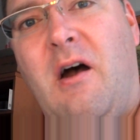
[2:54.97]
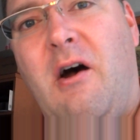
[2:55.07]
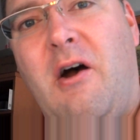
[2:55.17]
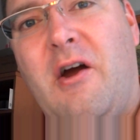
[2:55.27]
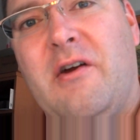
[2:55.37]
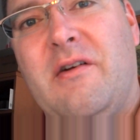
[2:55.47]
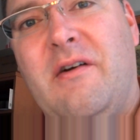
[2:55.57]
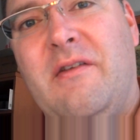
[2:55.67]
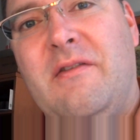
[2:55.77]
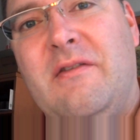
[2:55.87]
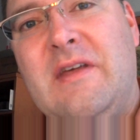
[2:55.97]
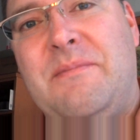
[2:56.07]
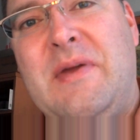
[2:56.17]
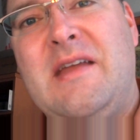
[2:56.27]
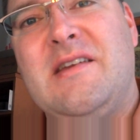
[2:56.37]
are the
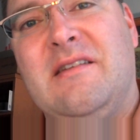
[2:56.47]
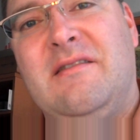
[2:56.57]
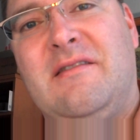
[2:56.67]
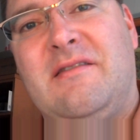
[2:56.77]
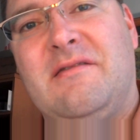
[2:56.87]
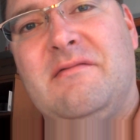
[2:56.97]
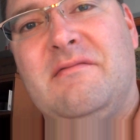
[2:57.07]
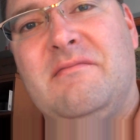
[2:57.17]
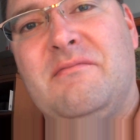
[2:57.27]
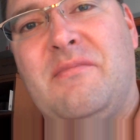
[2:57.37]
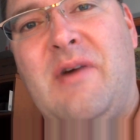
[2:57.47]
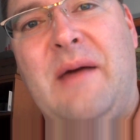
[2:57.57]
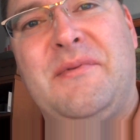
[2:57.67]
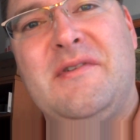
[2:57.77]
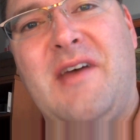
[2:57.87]
opinions,
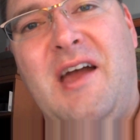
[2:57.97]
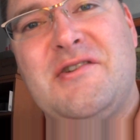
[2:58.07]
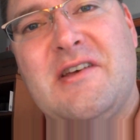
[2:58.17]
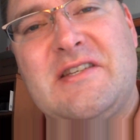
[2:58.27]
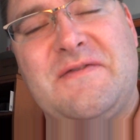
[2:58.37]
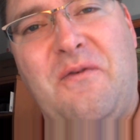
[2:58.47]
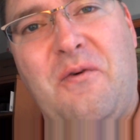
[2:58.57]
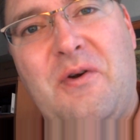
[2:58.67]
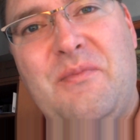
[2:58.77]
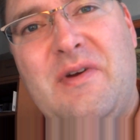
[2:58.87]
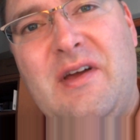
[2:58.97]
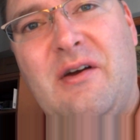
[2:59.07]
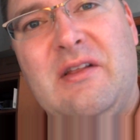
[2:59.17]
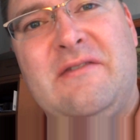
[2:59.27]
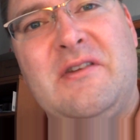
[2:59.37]
perhaps in digest form,
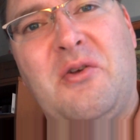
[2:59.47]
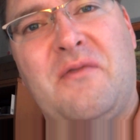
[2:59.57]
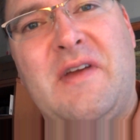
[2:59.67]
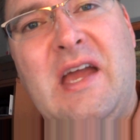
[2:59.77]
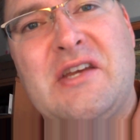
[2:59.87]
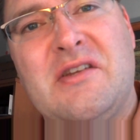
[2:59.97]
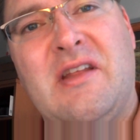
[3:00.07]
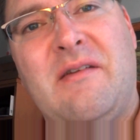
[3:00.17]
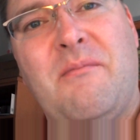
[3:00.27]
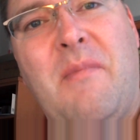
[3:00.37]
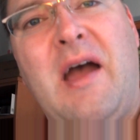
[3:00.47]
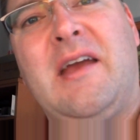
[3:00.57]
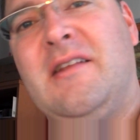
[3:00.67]
at least a notification that my